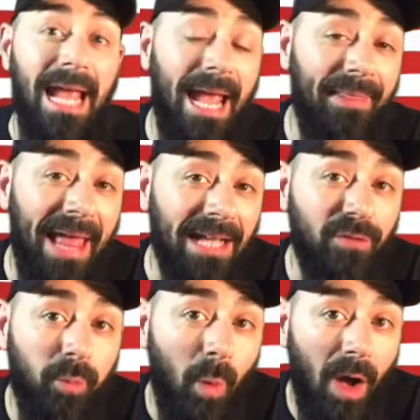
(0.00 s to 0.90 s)
and
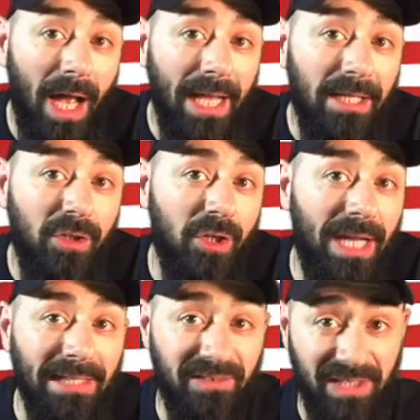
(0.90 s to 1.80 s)
that's why you
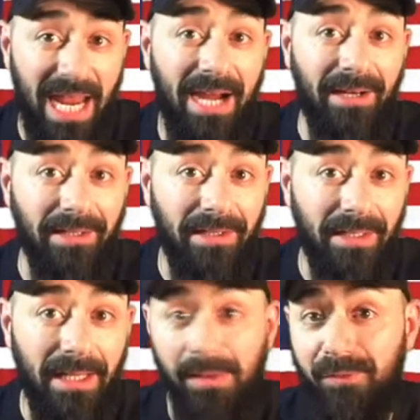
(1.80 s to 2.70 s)
get scared
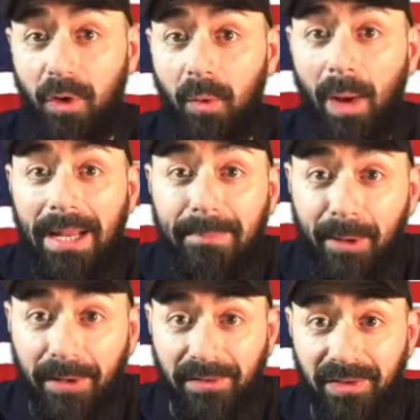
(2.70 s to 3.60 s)
if you're a white
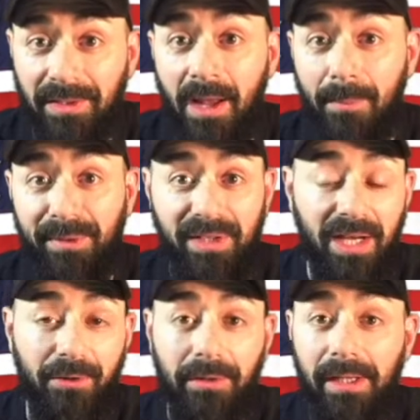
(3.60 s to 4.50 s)
person,
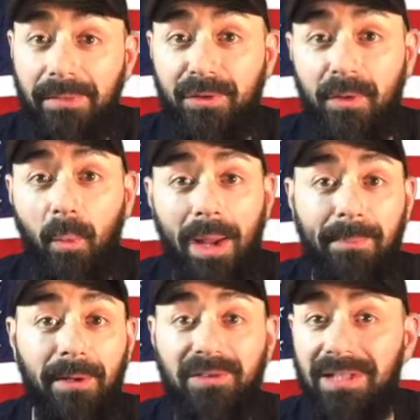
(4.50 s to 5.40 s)
particularly if you're a white
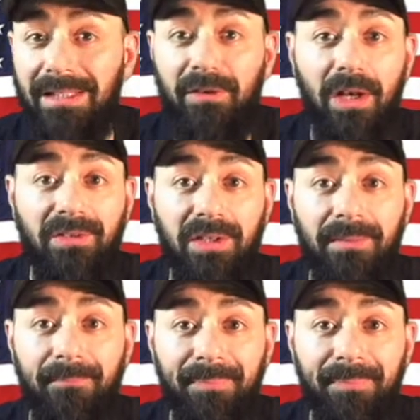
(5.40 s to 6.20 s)
person that doesn't